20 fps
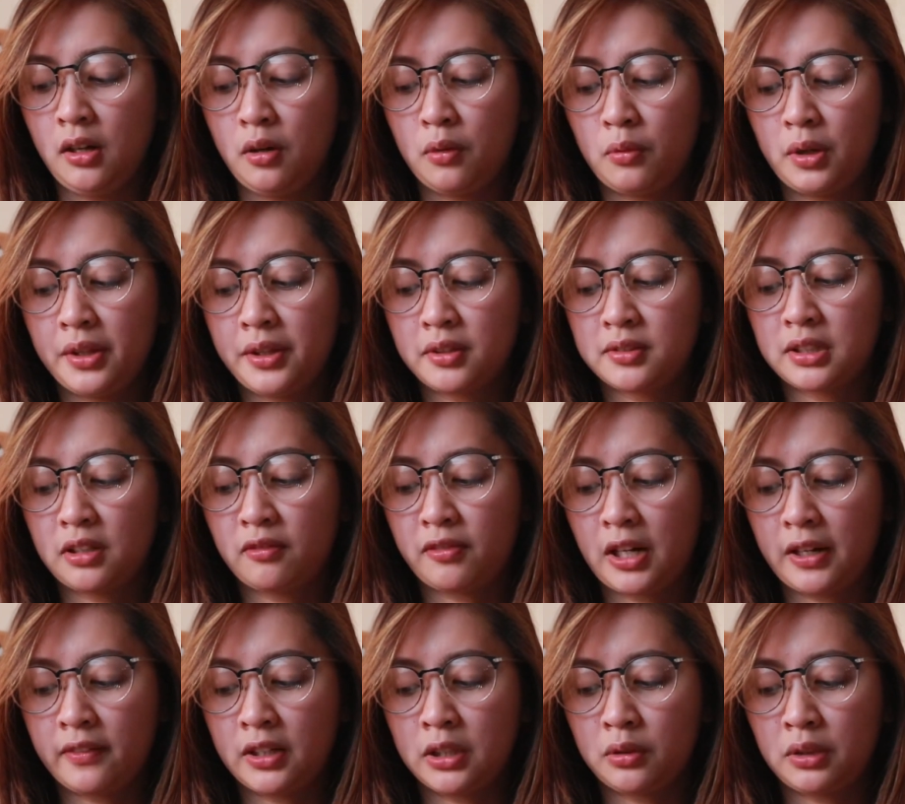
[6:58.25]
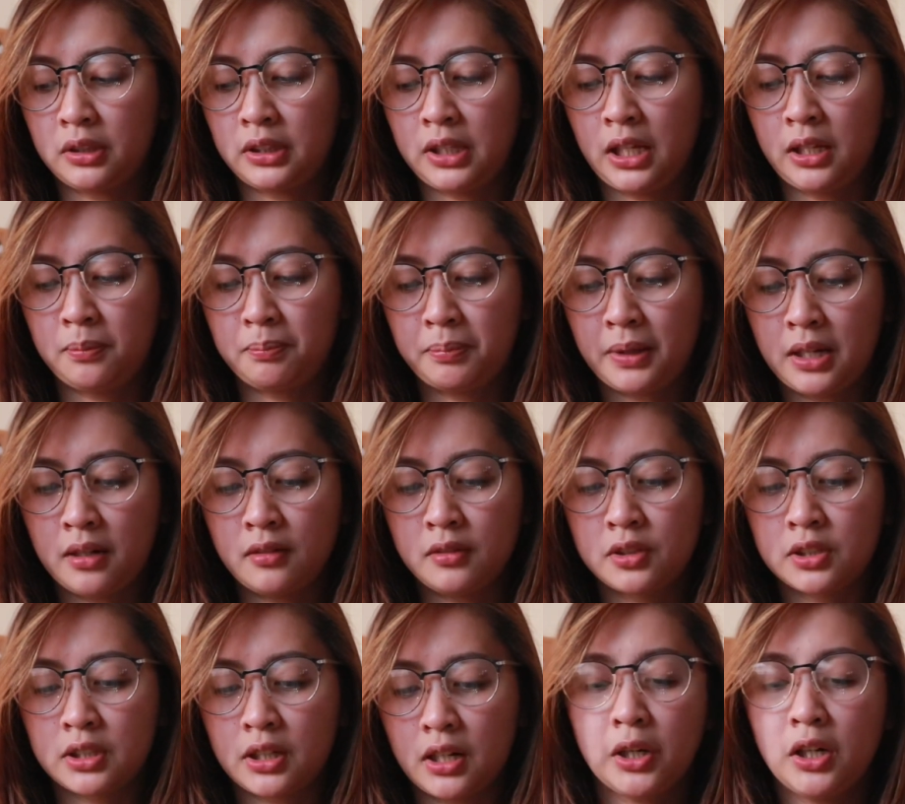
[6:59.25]
1,528
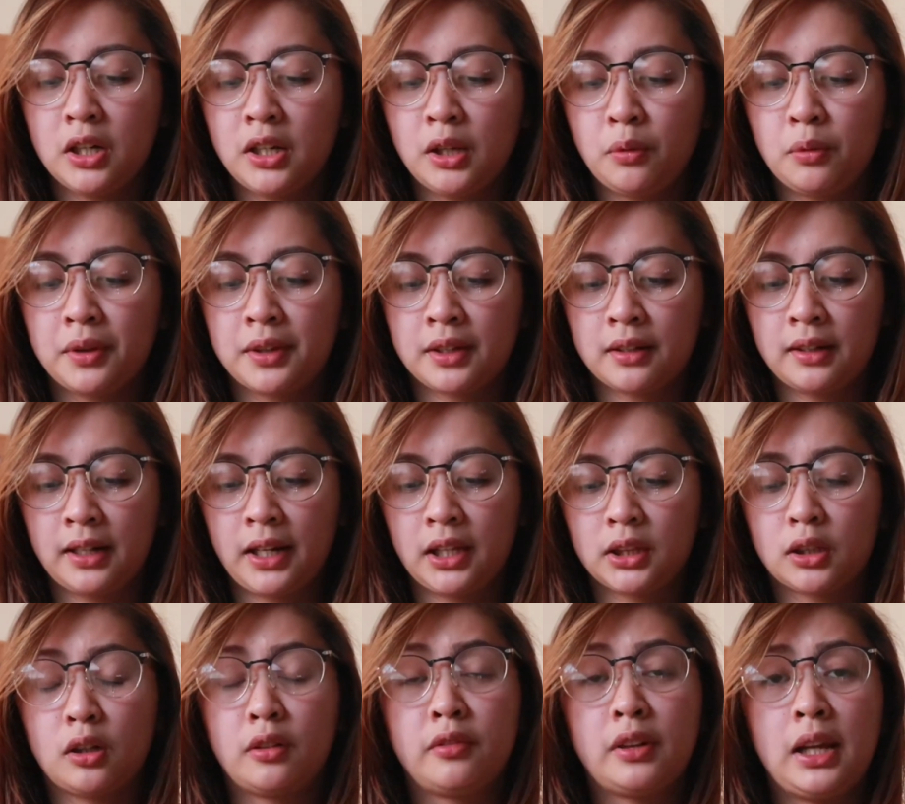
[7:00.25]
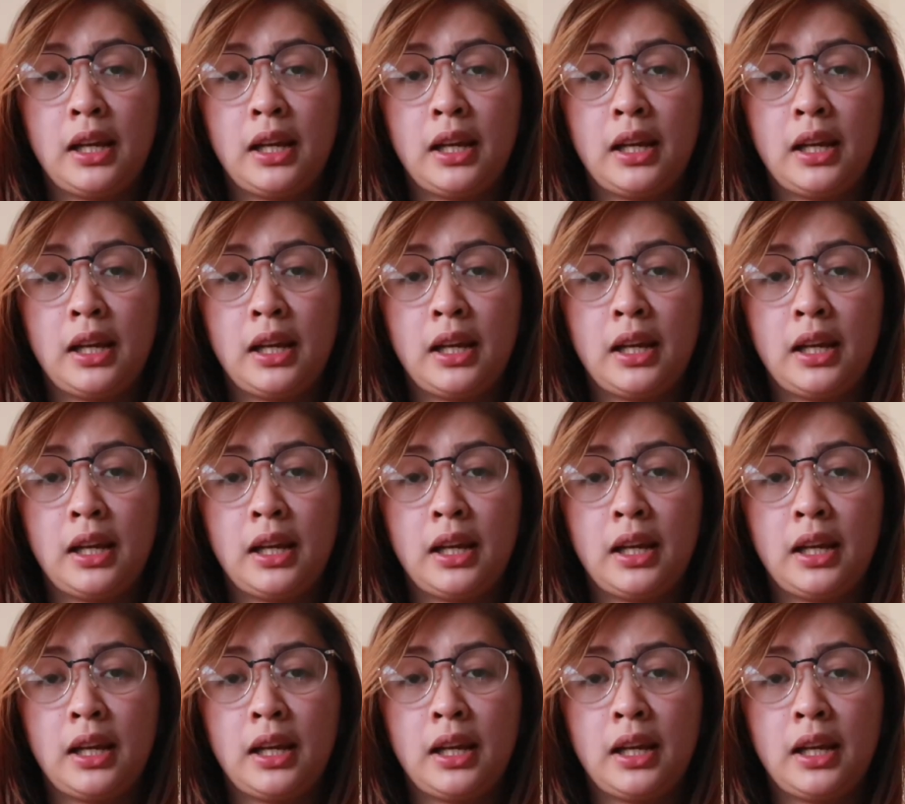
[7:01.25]
pounds, earning with a rate of